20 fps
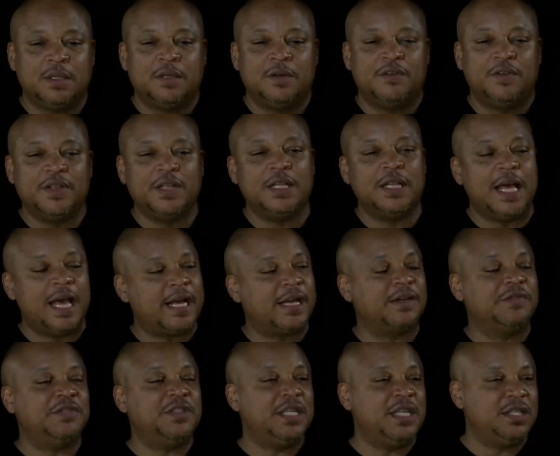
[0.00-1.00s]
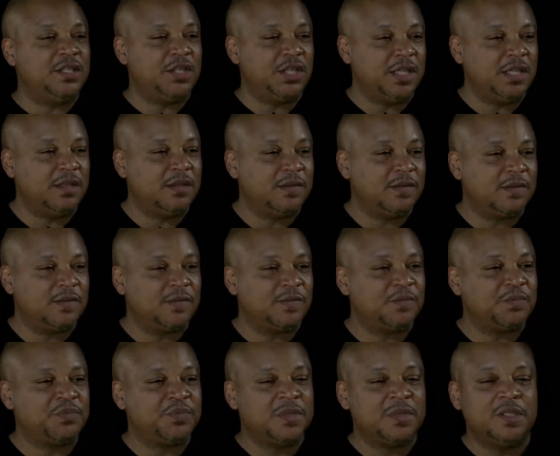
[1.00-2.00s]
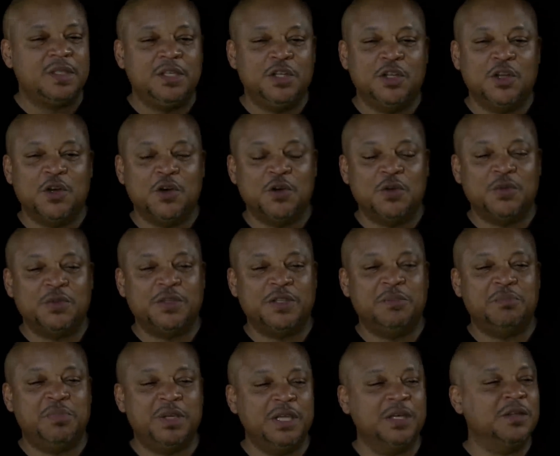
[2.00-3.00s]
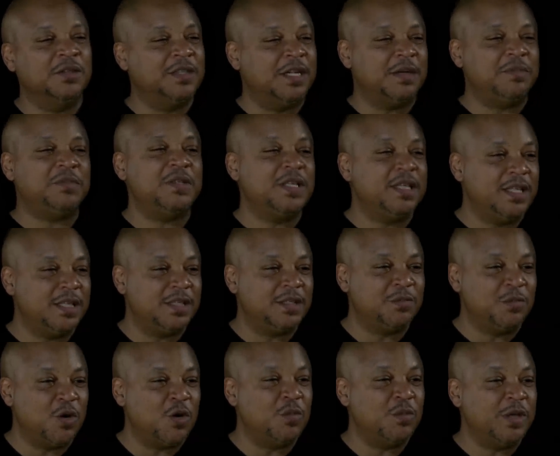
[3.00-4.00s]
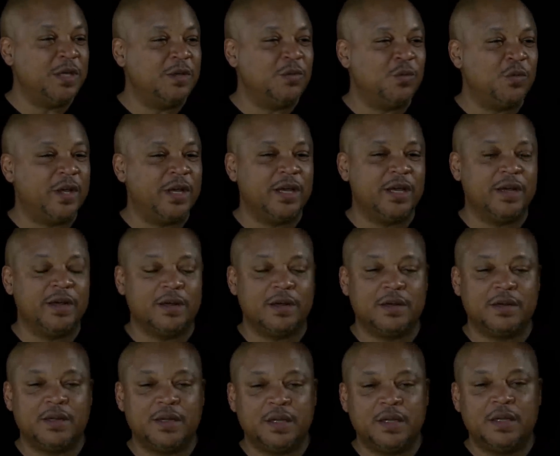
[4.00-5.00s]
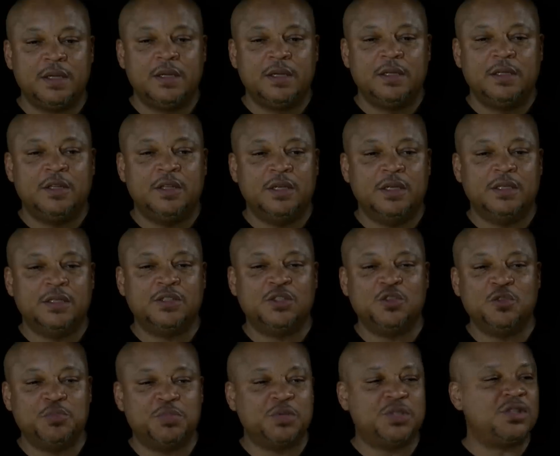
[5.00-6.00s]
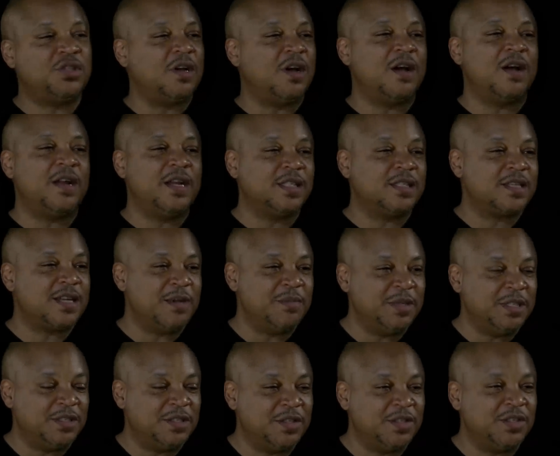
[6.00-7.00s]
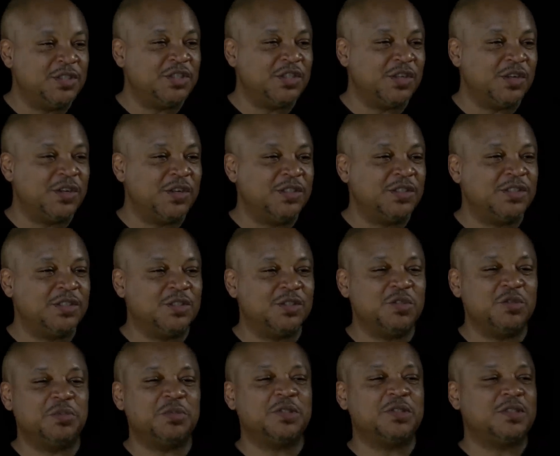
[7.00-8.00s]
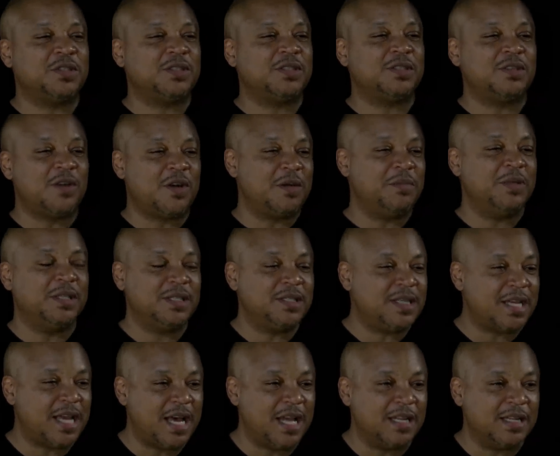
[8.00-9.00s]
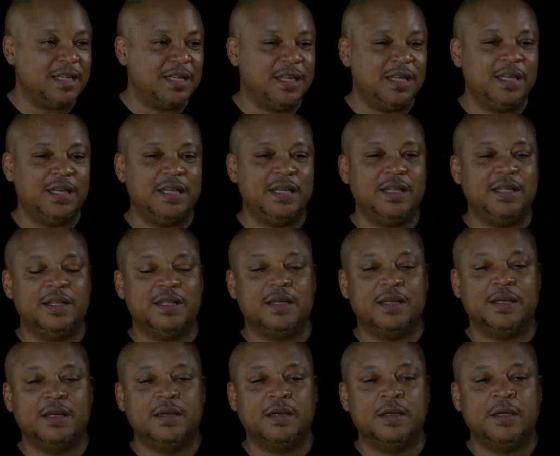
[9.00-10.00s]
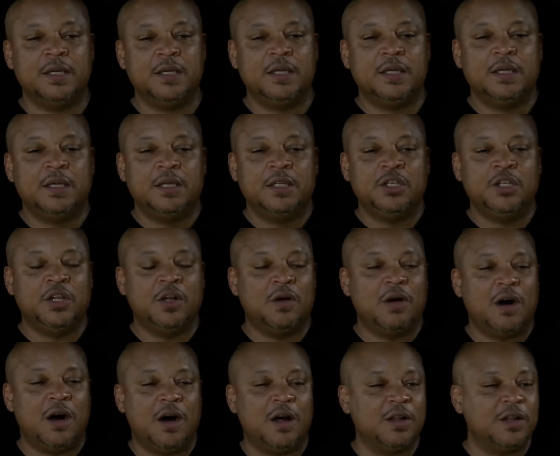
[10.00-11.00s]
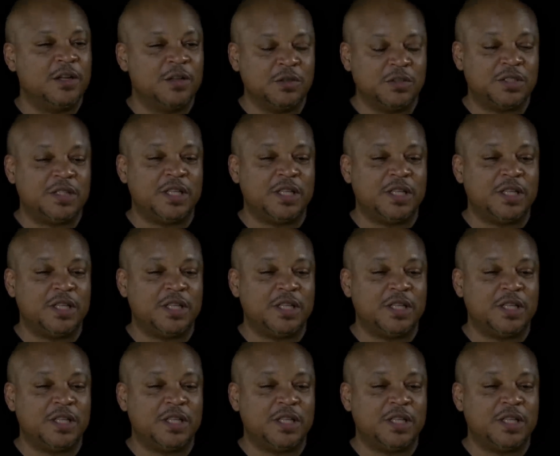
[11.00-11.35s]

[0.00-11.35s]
for the lack of teaching, yeah. you know, the build up to this moment where the superstar has come into the church, the superstar mentality, the you know, all of those